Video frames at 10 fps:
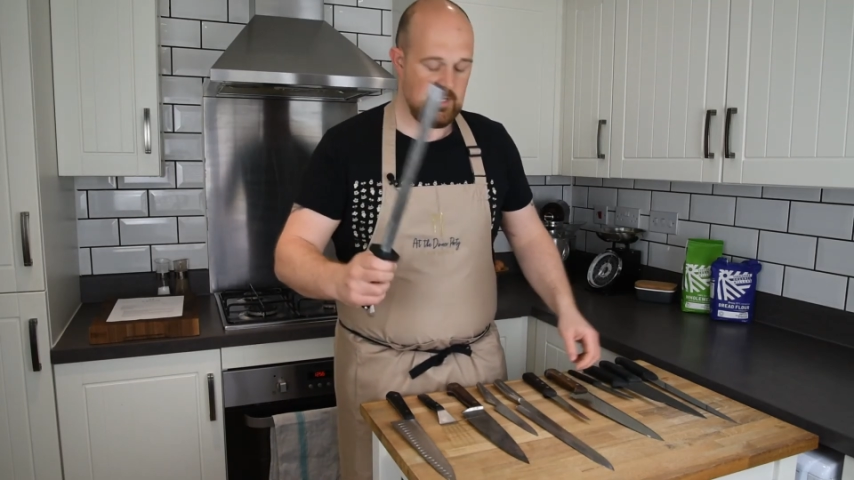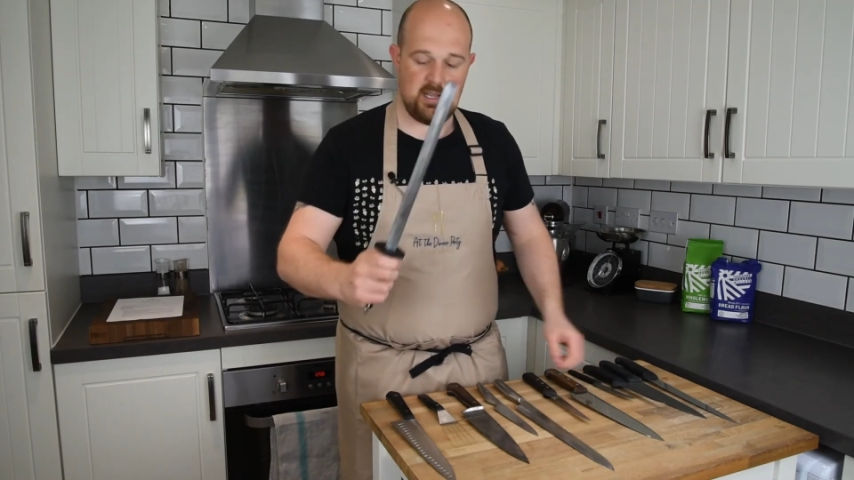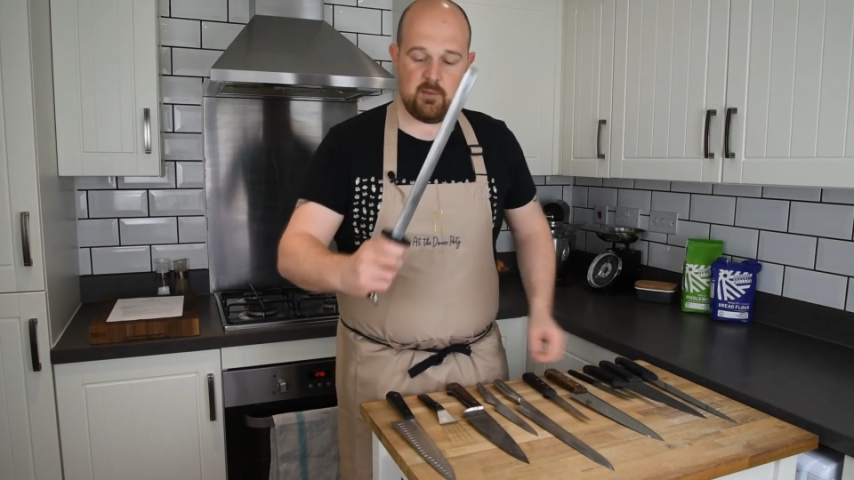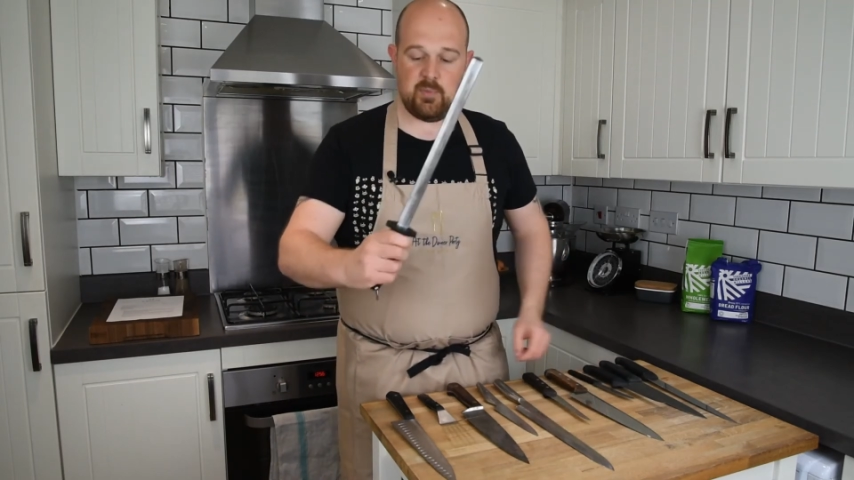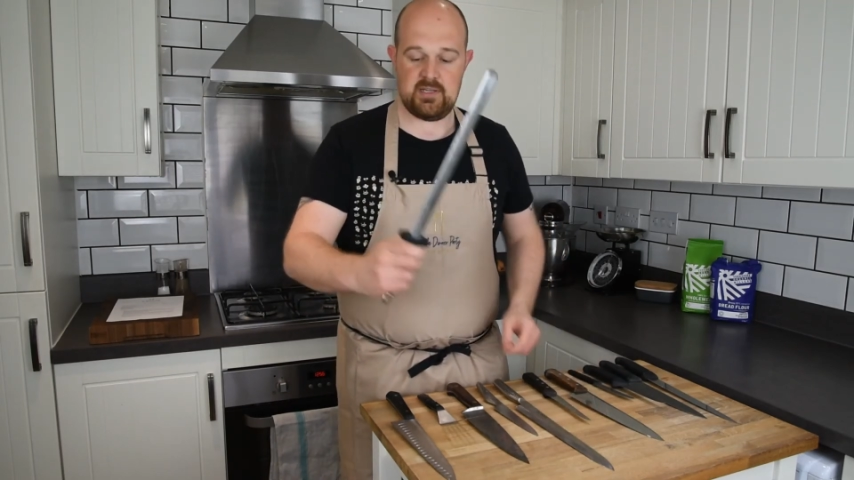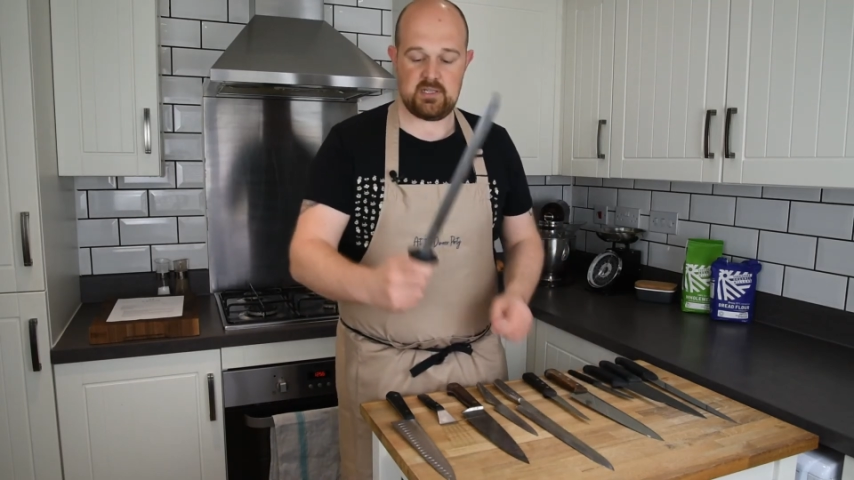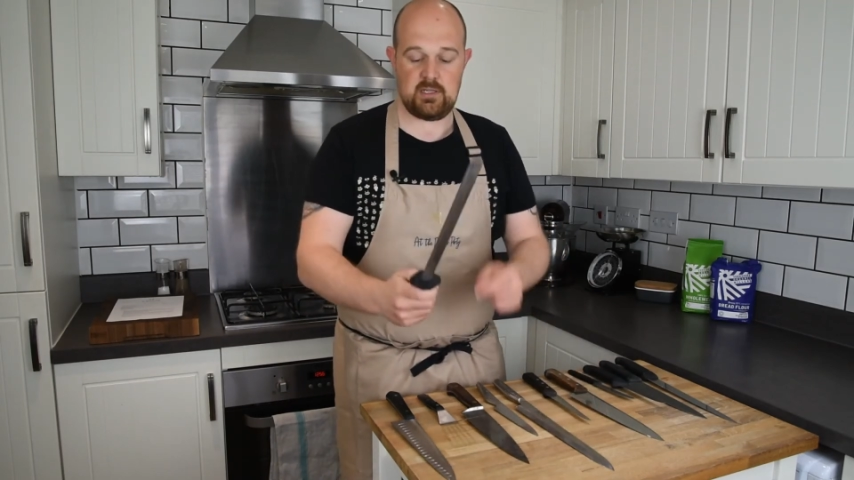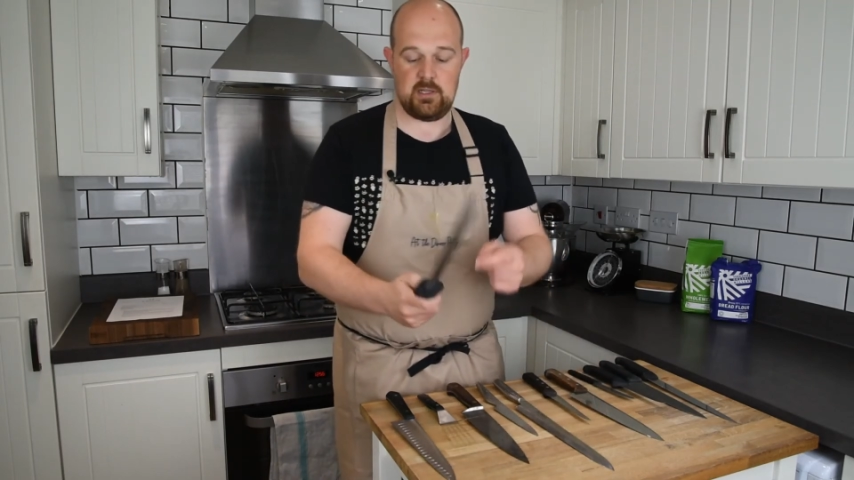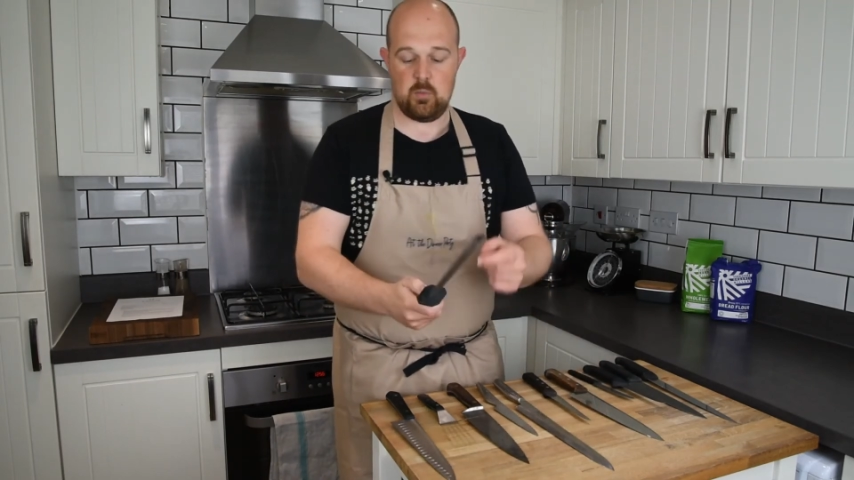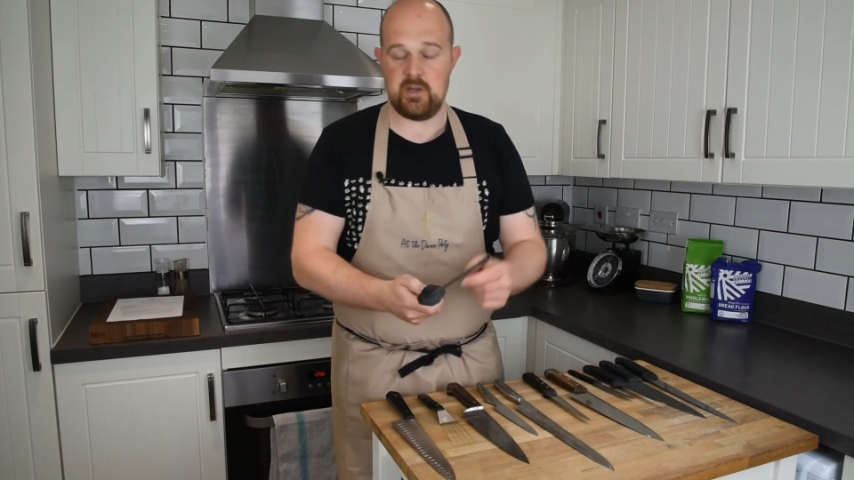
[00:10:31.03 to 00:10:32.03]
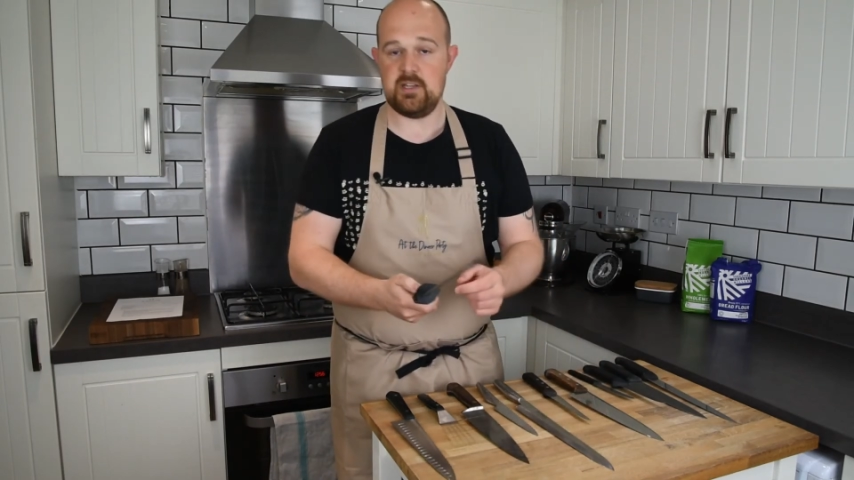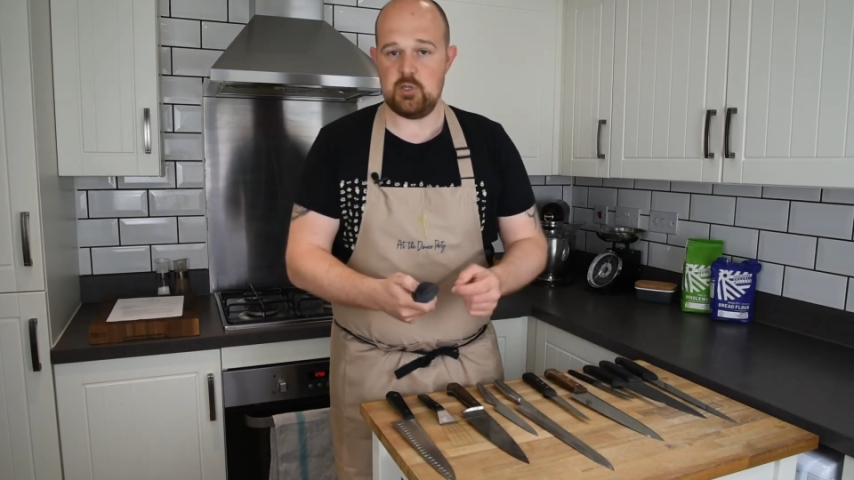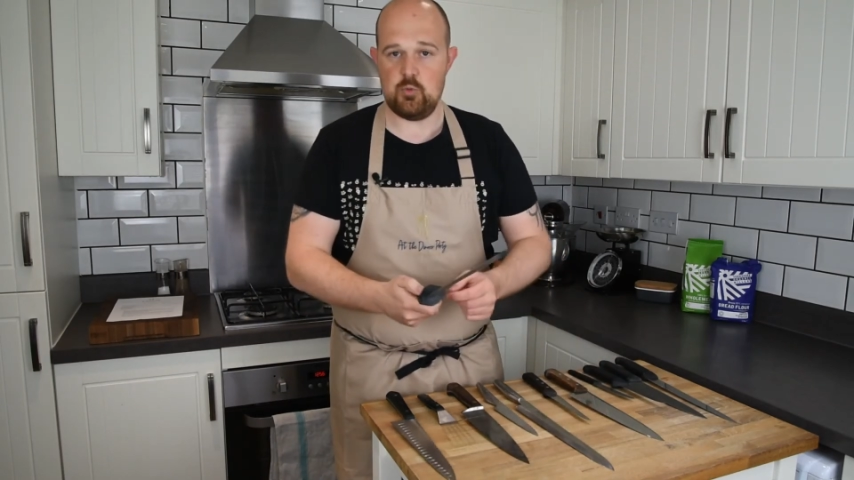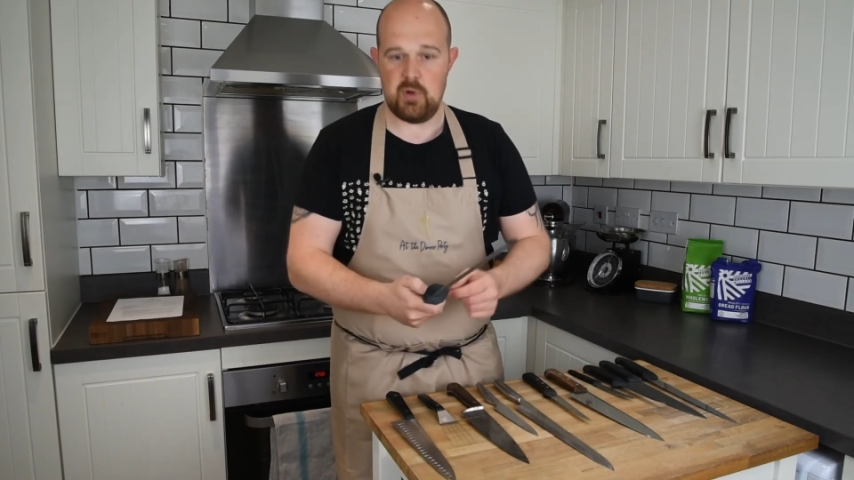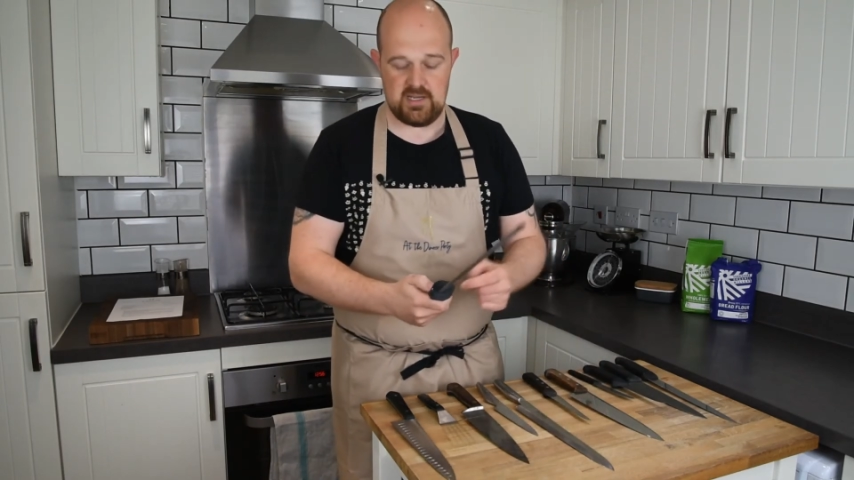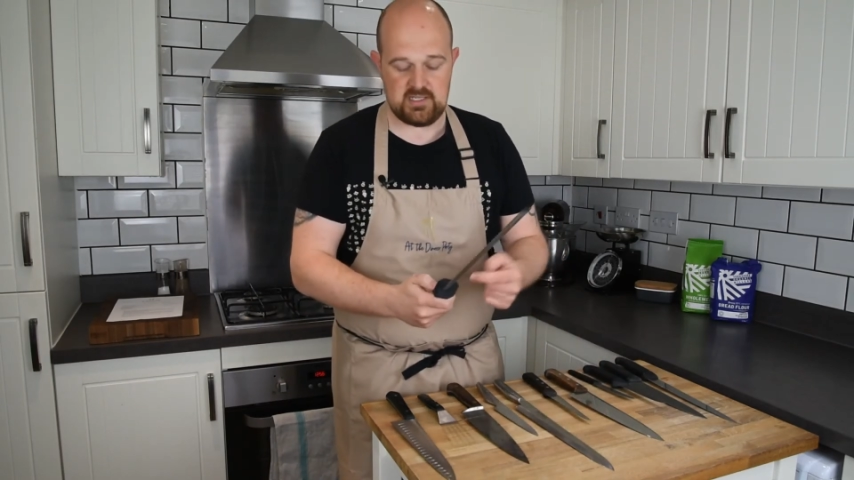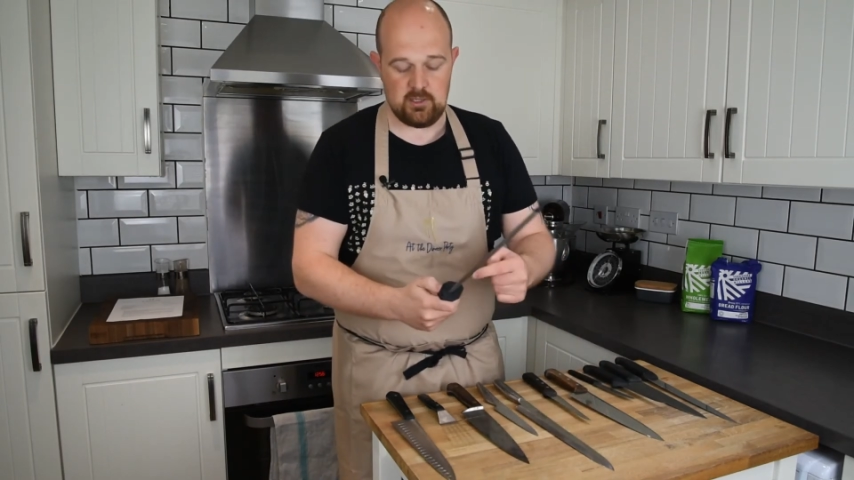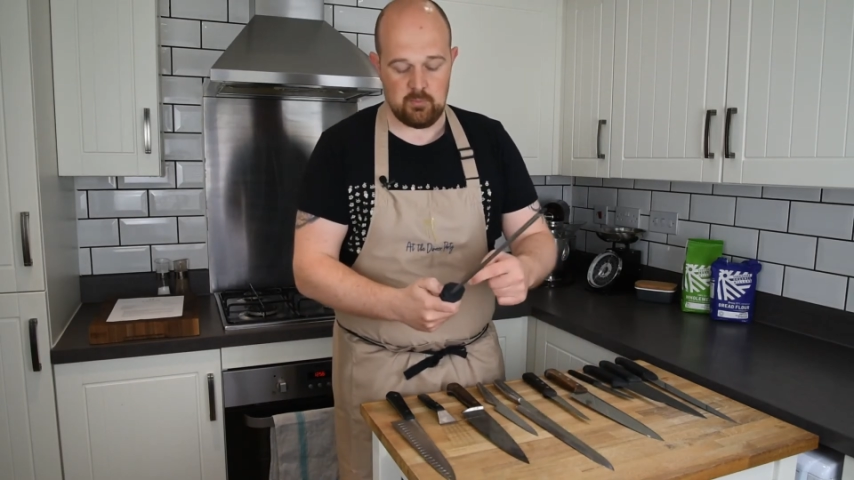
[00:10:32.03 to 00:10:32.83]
And basically, when you do buy a steel,